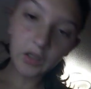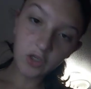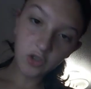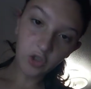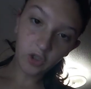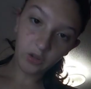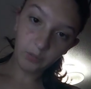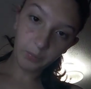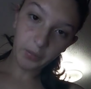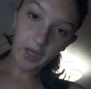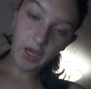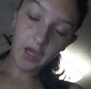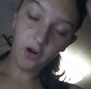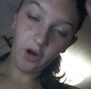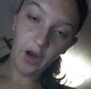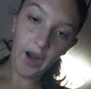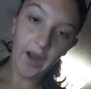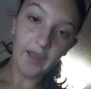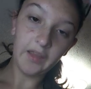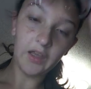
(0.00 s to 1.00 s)
just apply your
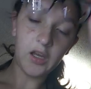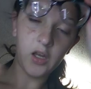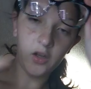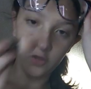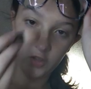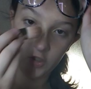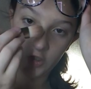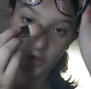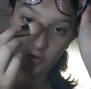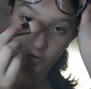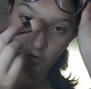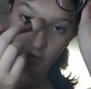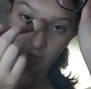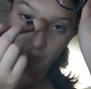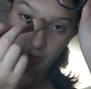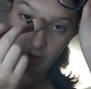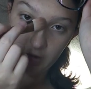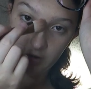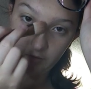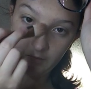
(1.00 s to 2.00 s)
highlighter to the
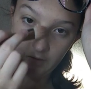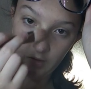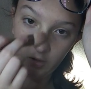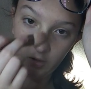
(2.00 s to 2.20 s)
bridge of your